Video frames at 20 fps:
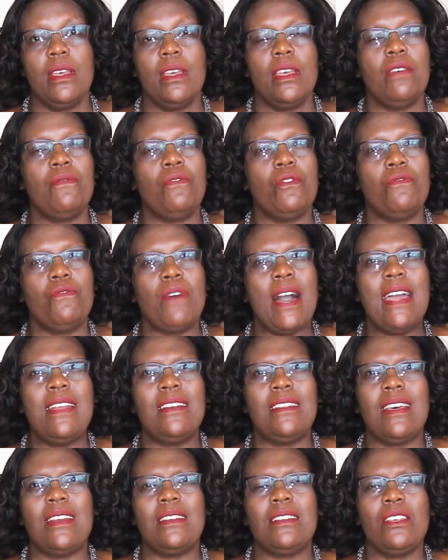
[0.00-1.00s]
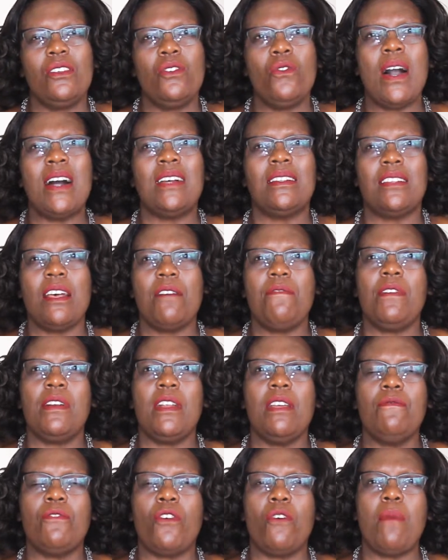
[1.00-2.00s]
If you find that you are
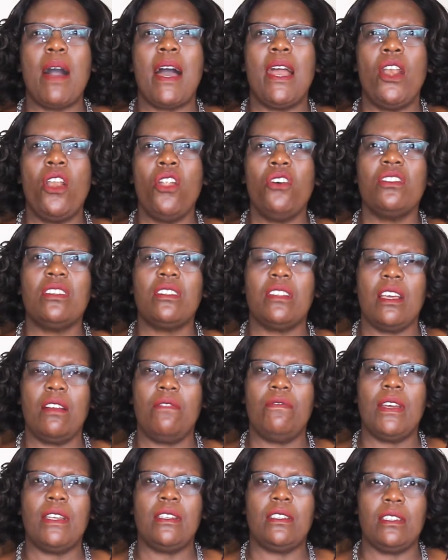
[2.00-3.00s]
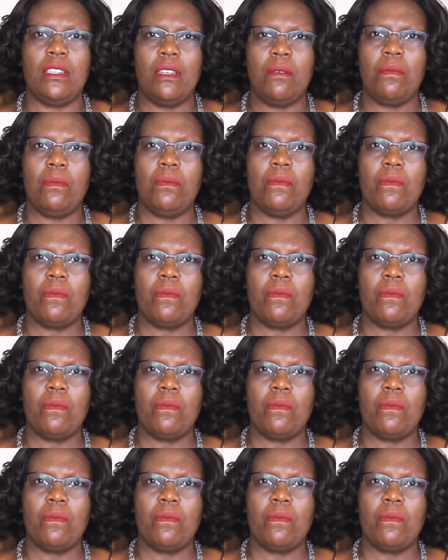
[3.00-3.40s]
suffering from a low self-esteem,